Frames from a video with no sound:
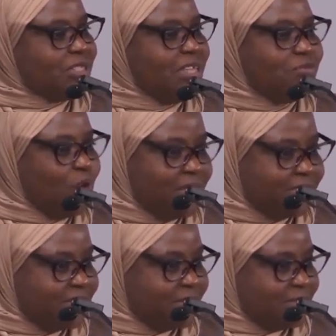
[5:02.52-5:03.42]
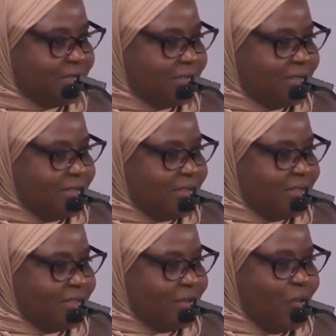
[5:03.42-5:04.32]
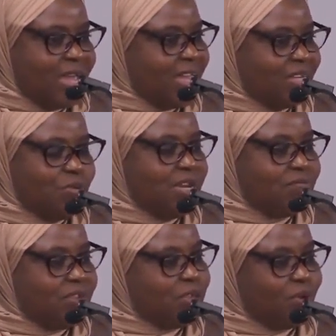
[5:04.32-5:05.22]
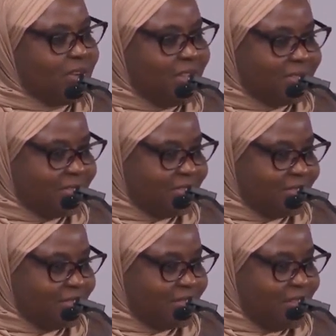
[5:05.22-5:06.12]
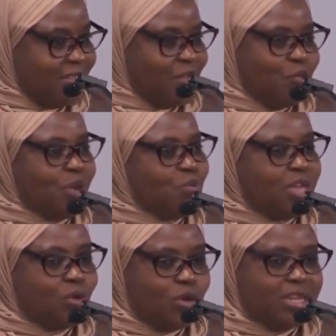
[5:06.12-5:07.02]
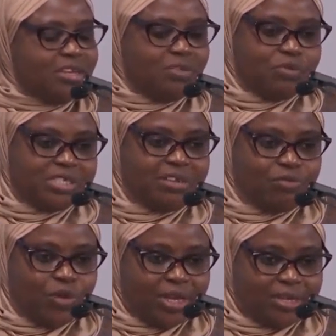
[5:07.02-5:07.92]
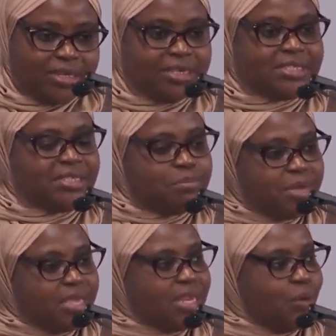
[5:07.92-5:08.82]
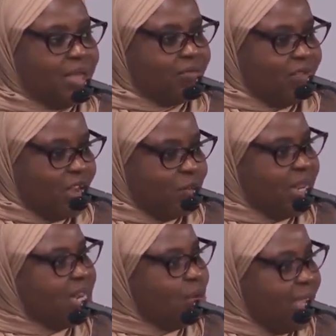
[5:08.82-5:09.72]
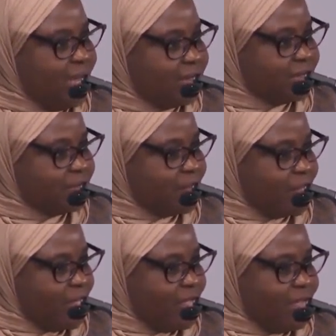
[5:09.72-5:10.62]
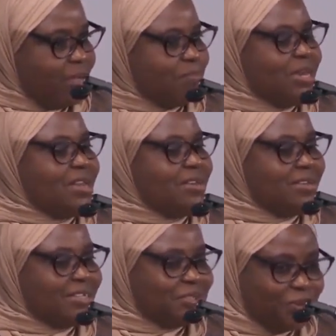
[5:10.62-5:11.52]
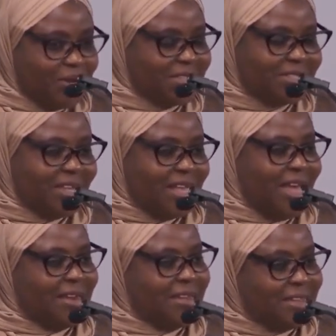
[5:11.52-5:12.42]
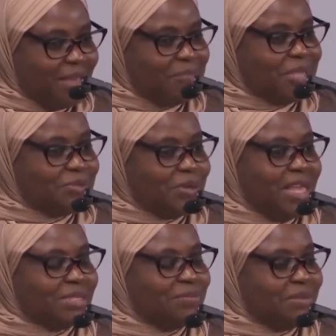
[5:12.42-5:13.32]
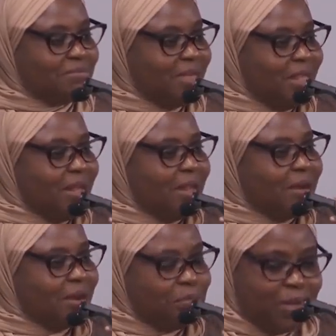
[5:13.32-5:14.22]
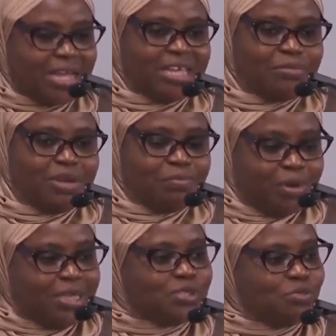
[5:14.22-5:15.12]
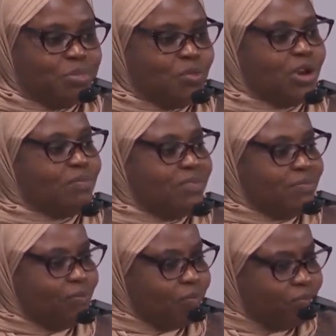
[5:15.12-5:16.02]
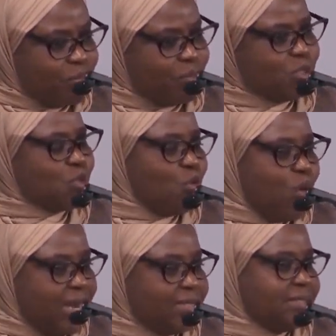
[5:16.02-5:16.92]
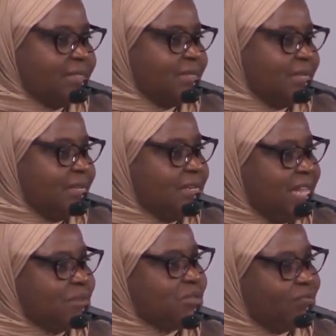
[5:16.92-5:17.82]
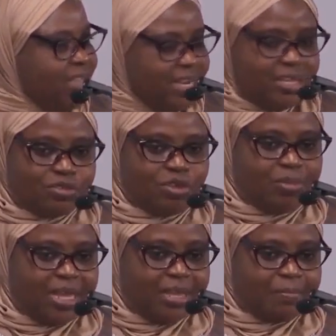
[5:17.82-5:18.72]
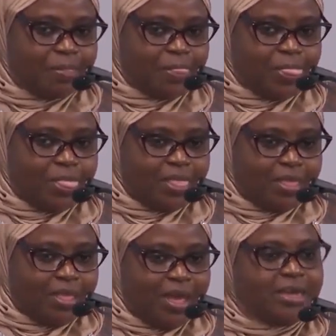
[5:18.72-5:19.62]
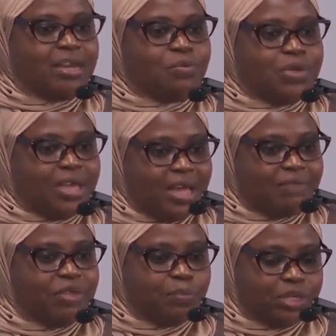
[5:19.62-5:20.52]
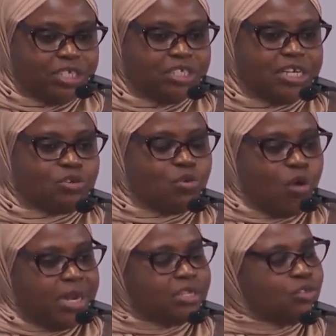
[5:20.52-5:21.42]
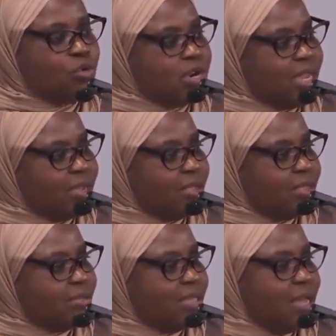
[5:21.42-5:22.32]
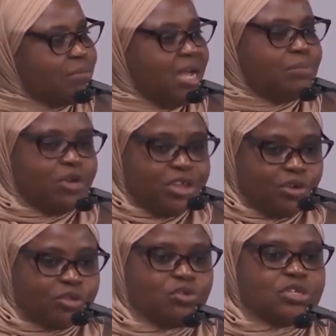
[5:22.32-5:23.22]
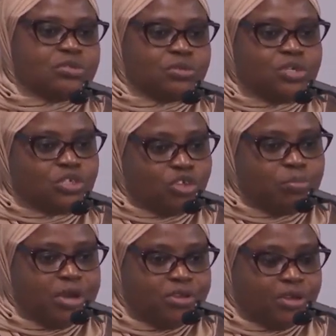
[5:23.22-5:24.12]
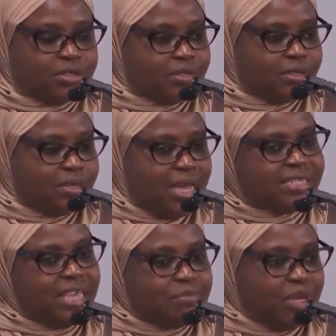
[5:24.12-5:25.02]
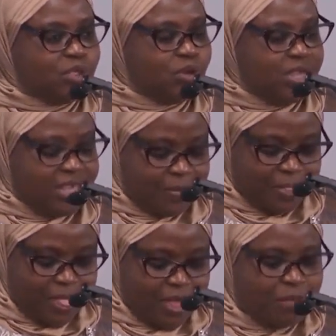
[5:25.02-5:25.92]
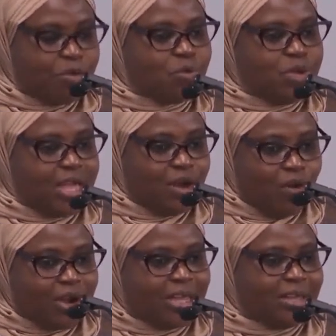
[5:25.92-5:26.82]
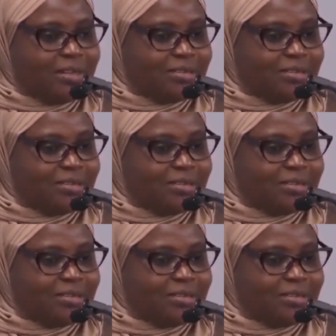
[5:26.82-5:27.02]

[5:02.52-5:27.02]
invoice. Why can't we leverage on this? When we are going into fossil fuel, that is damaging our environment and our health. But then the sun is there, and the Gambia sun has been remarkably praised to be one of the most quality in terms of energy supply. And then we have the potential to connect to other regions, to the sub-regions, as I mentioned here. But we are under